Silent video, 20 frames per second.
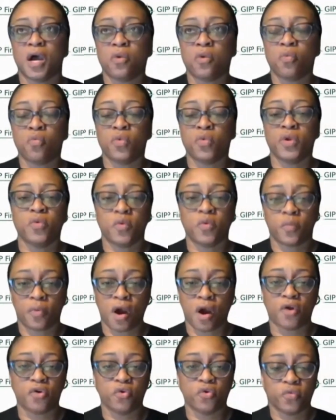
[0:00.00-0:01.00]
We will
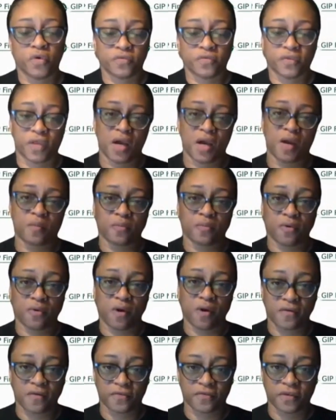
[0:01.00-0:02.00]
partner with
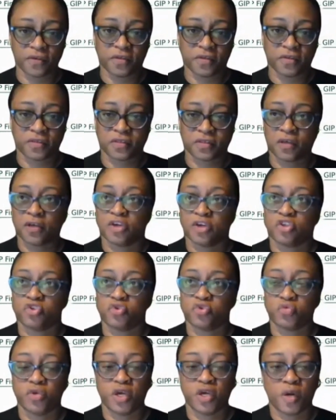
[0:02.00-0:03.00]
nonprofits
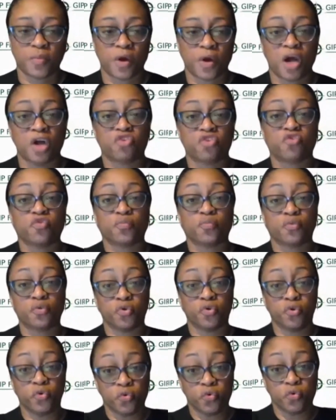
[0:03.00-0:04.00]
to help
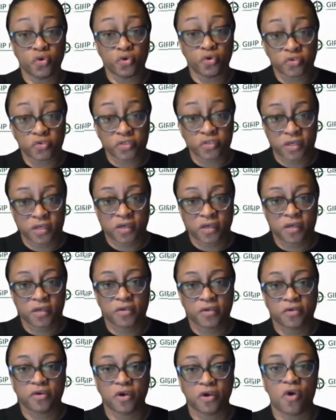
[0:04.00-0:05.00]
entrepreneurs,
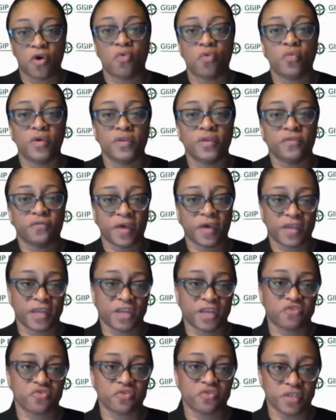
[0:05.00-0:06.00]
with
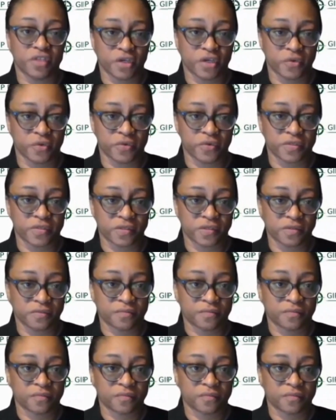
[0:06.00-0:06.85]
financial literacy.